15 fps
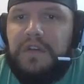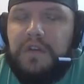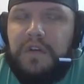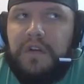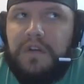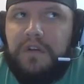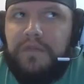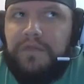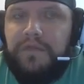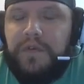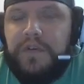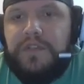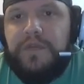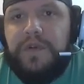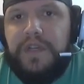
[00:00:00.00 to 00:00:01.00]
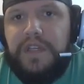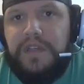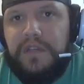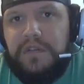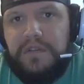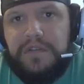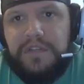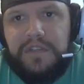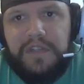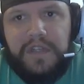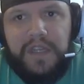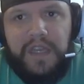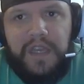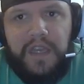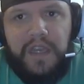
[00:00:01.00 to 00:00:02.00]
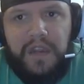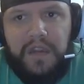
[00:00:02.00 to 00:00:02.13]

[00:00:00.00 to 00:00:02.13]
on 420, it's today,